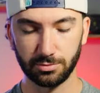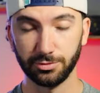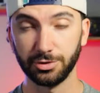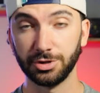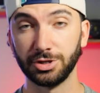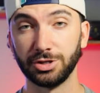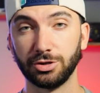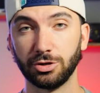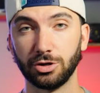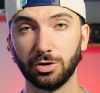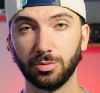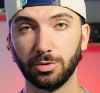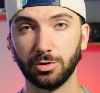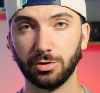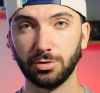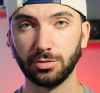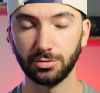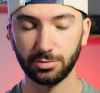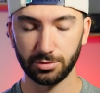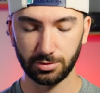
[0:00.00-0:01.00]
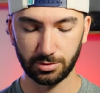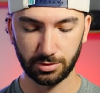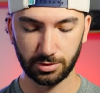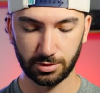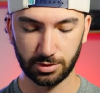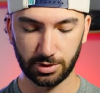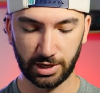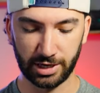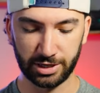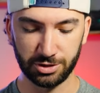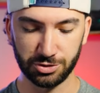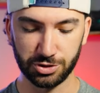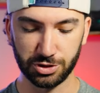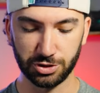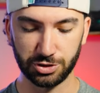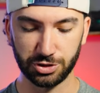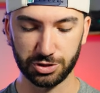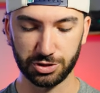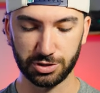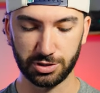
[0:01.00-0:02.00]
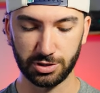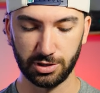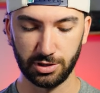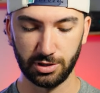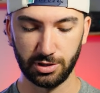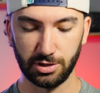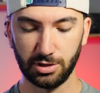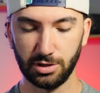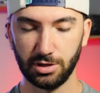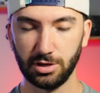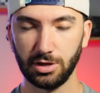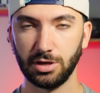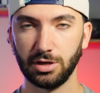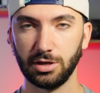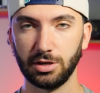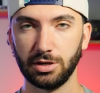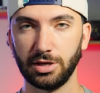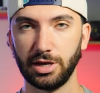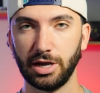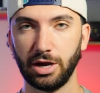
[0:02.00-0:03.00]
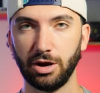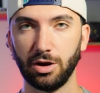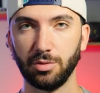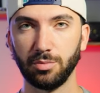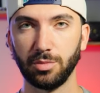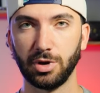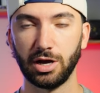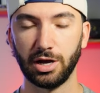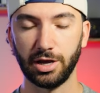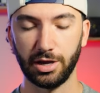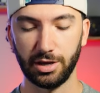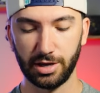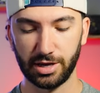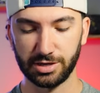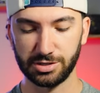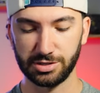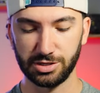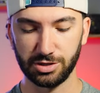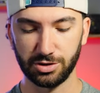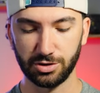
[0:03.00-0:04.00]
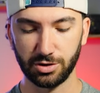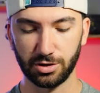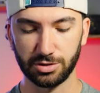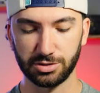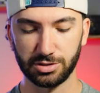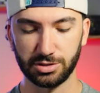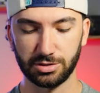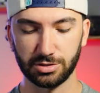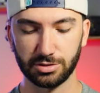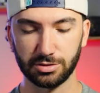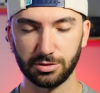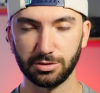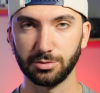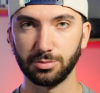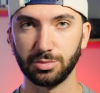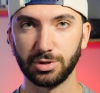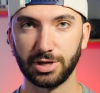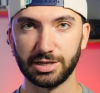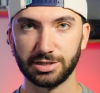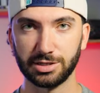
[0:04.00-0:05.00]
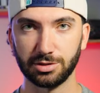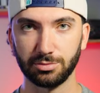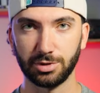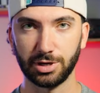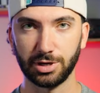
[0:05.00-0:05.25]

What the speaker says: really durable. I used to just carry my SD cards in this little plastic